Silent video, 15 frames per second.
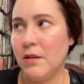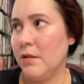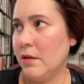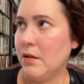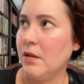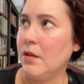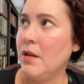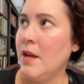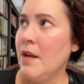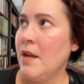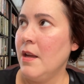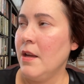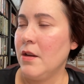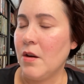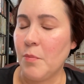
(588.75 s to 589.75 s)
Ugh,
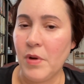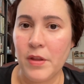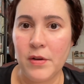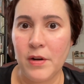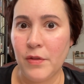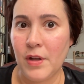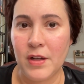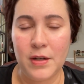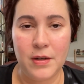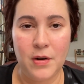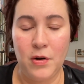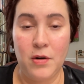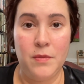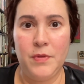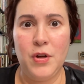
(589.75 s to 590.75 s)
your mother-in-law, or,